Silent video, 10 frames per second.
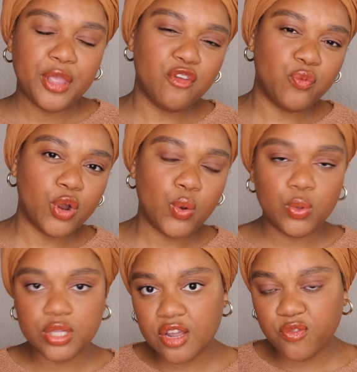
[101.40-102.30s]
if we're
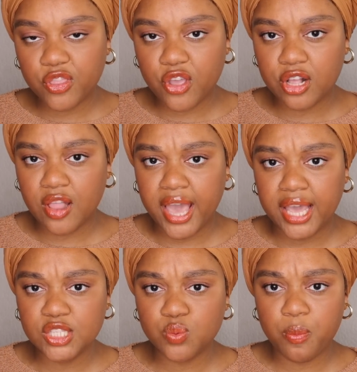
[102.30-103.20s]
cool enough with our
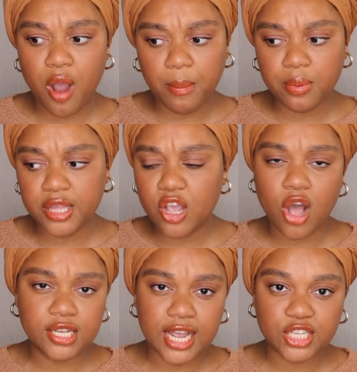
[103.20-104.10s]
clients, we'll probably
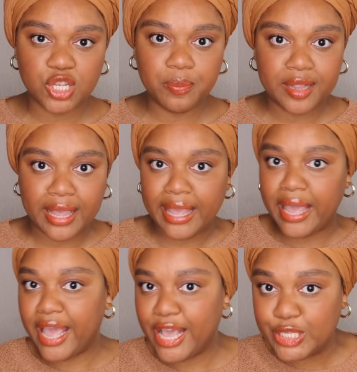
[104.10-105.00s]
contact you and be like,
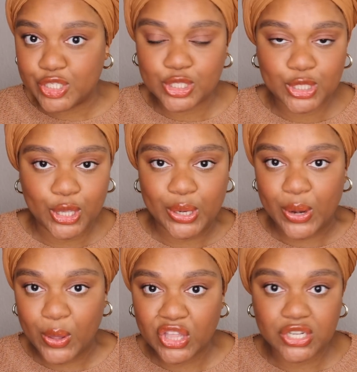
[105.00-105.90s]
hey, just so you
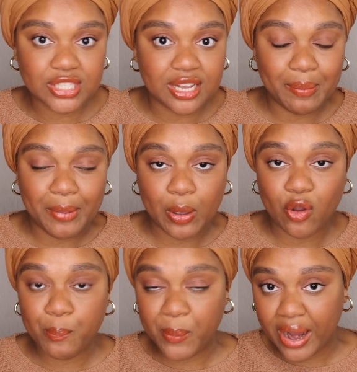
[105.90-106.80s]
know, there's gonna be a
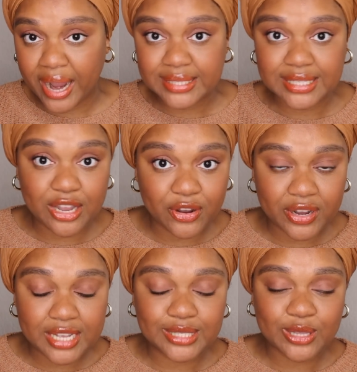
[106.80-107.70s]
price
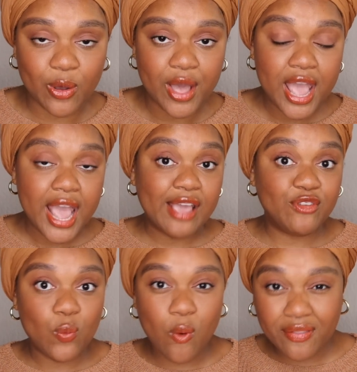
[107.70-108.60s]
increase. So if
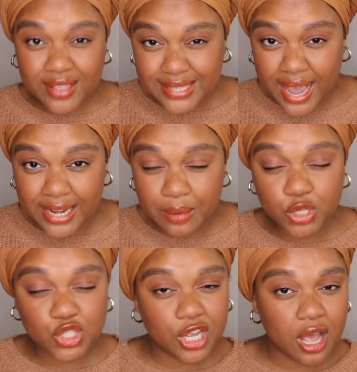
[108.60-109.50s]
you want this item,
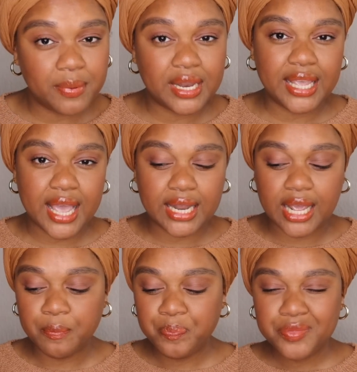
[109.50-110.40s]
you should come in and get
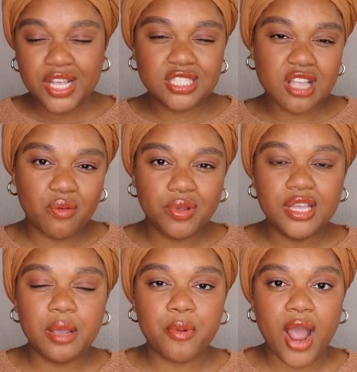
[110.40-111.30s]
it. It's not
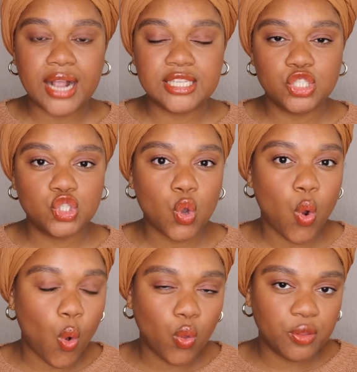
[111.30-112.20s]
really a practice to
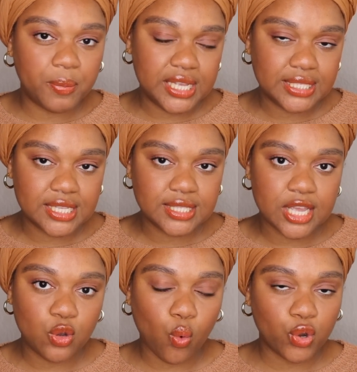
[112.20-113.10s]
hold the pieces
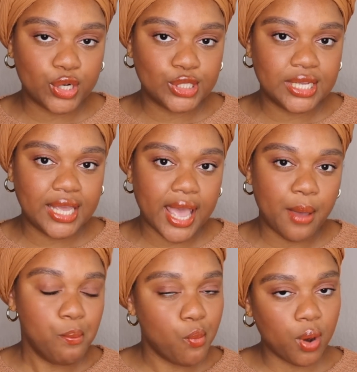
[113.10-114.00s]
in order to
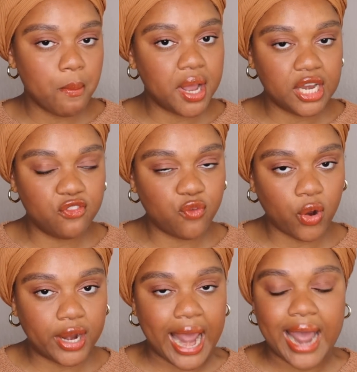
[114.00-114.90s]
get more money
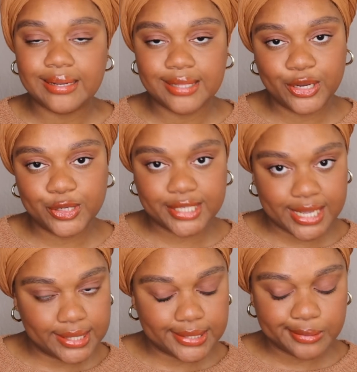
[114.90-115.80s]
for it at a later
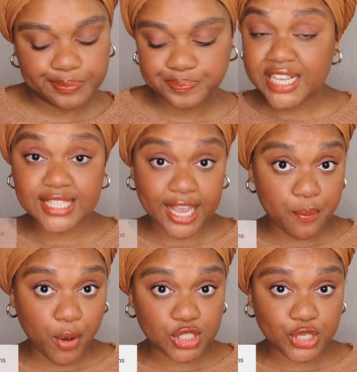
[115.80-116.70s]
date.
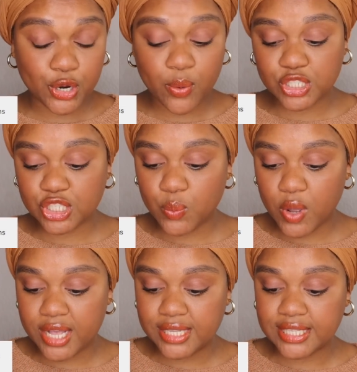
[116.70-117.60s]
Second part to her question
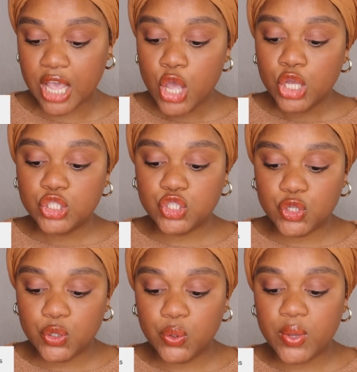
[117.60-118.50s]
was,
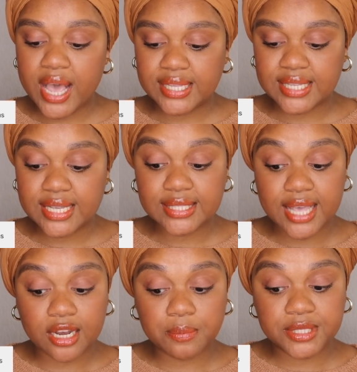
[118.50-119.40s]
do SAs
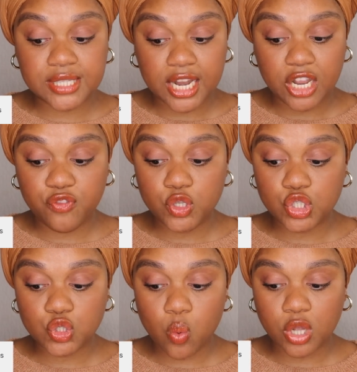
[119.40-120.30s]
get upset if you
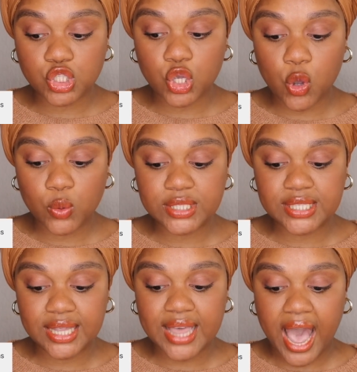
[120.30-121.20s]
just want to go
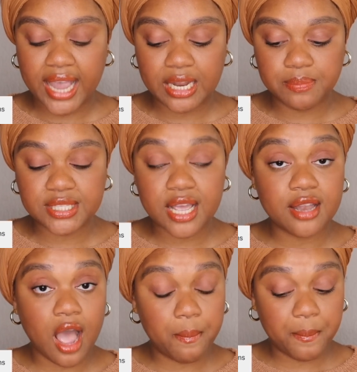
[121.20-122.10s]
see the items and
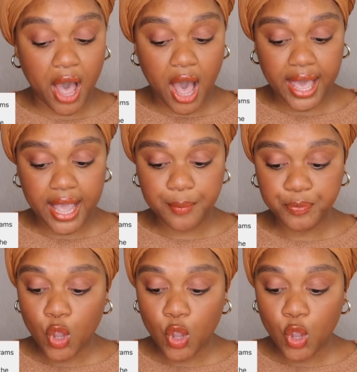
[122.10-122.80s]
not buy?